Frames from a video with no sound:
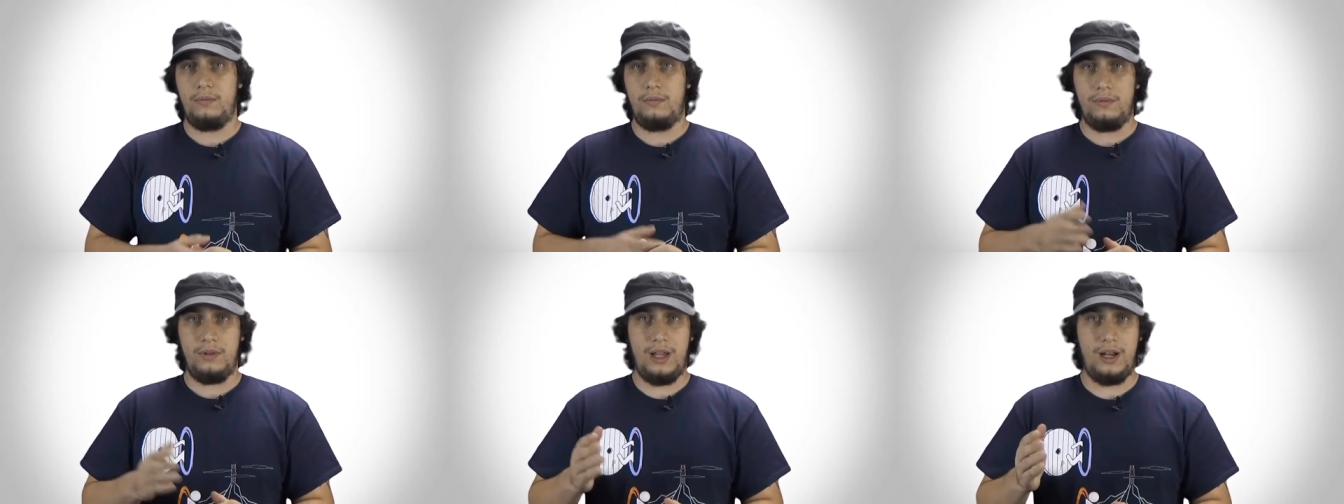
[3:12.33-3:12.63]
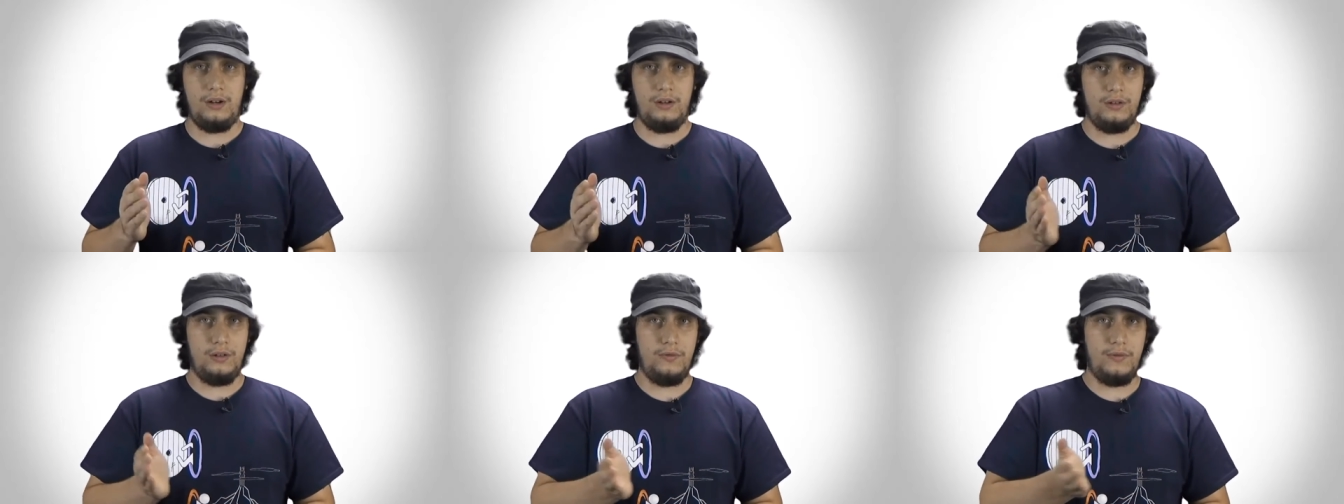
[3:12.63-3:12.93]

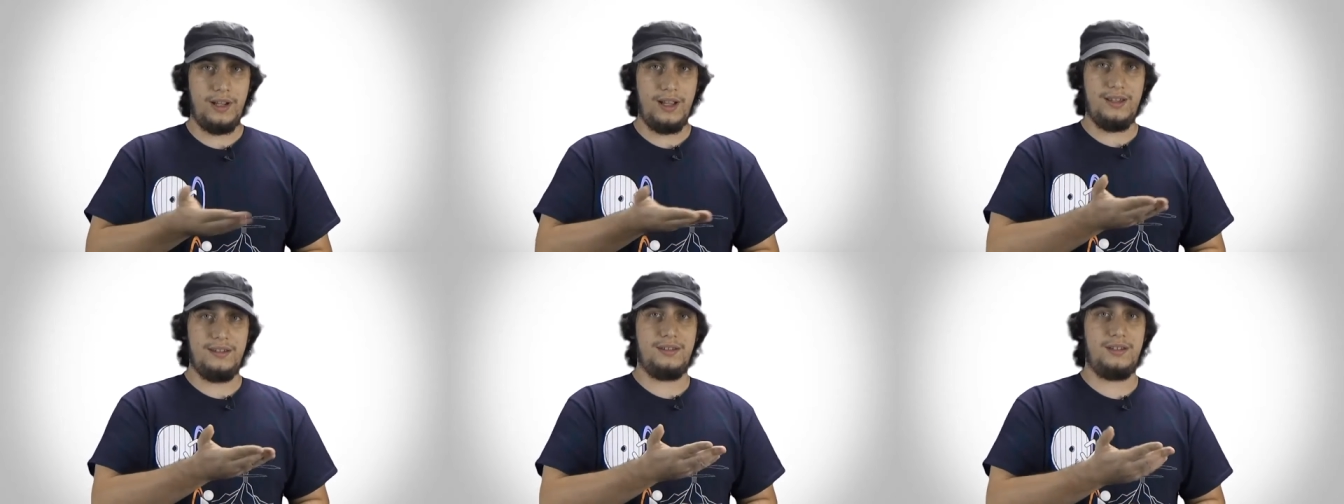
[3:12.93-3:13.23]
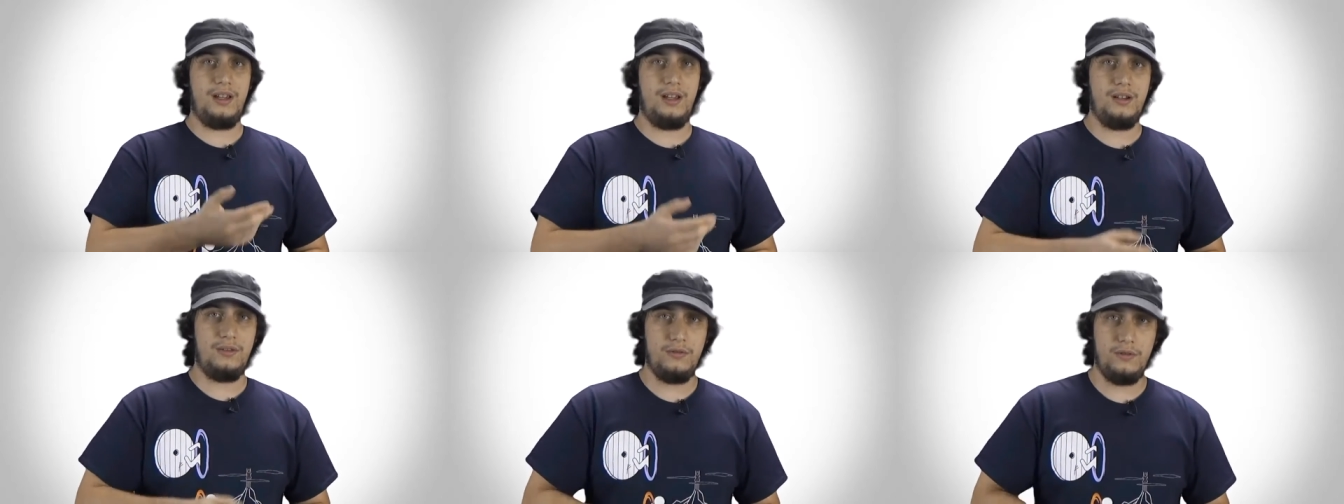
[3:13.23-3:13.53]
Not only we got a
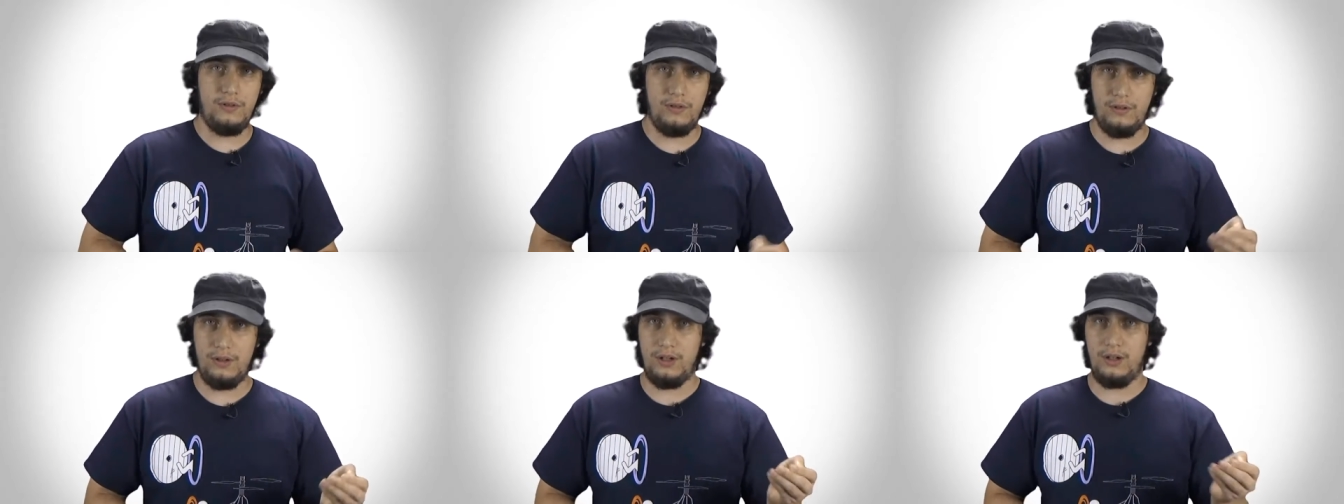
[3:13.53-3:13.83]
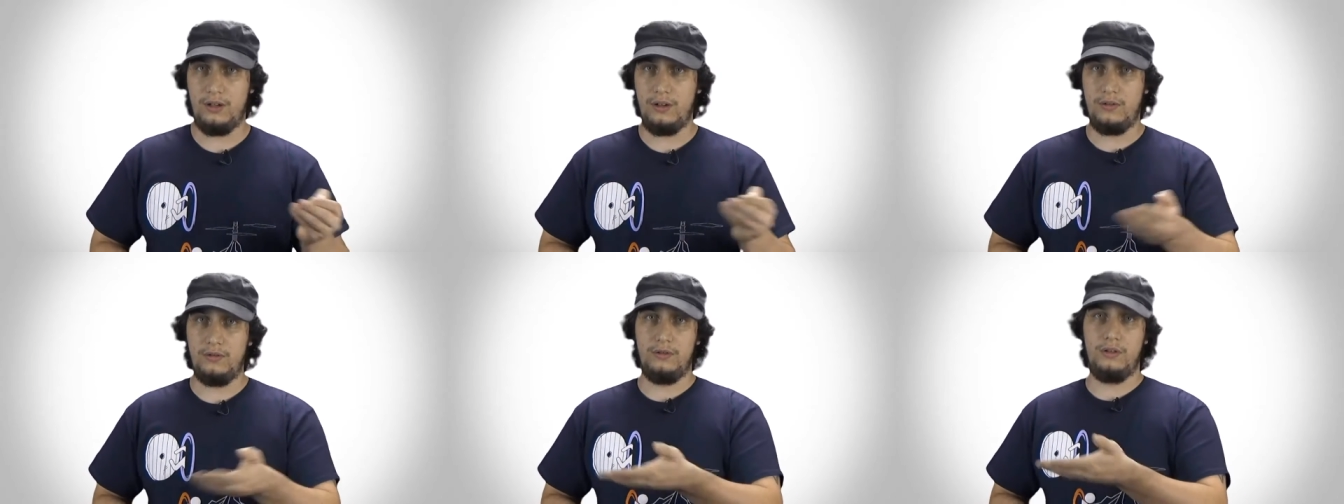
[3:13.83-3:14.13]
schedule and a
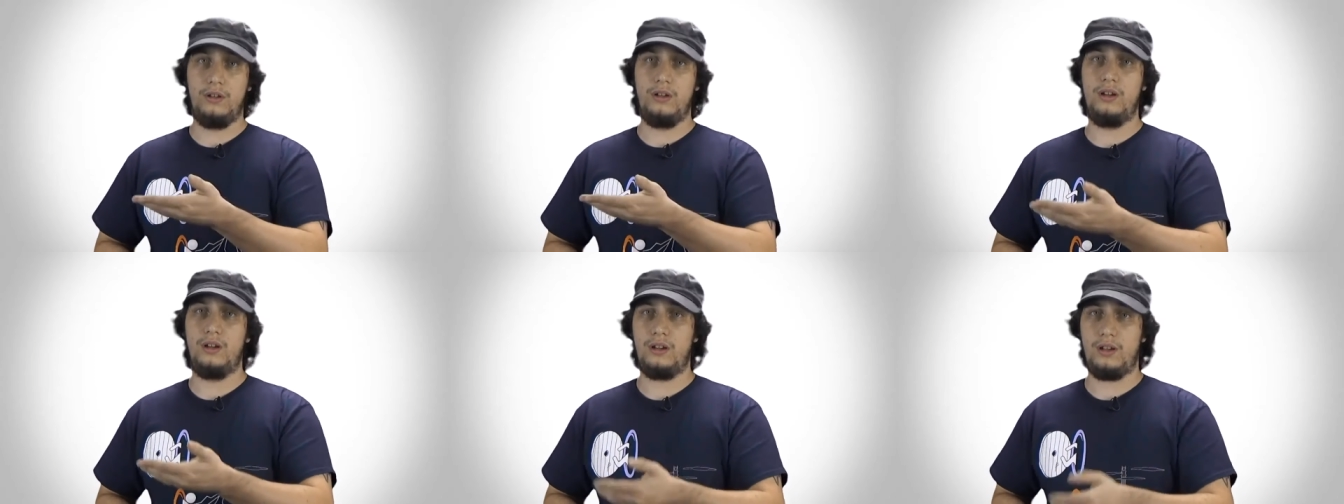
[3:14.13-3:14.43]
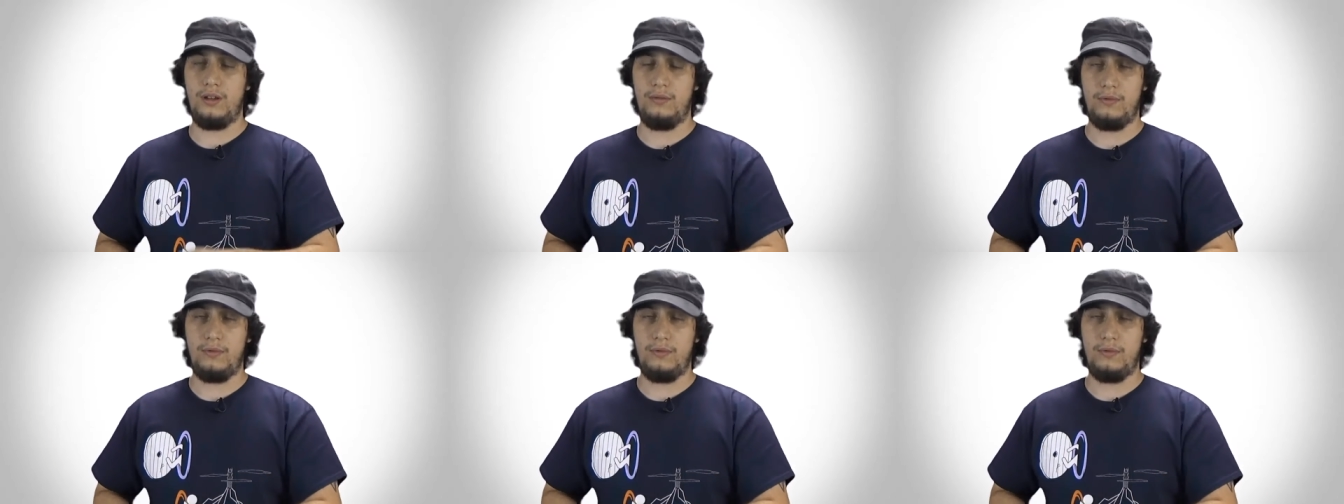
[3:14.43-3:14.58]
new look,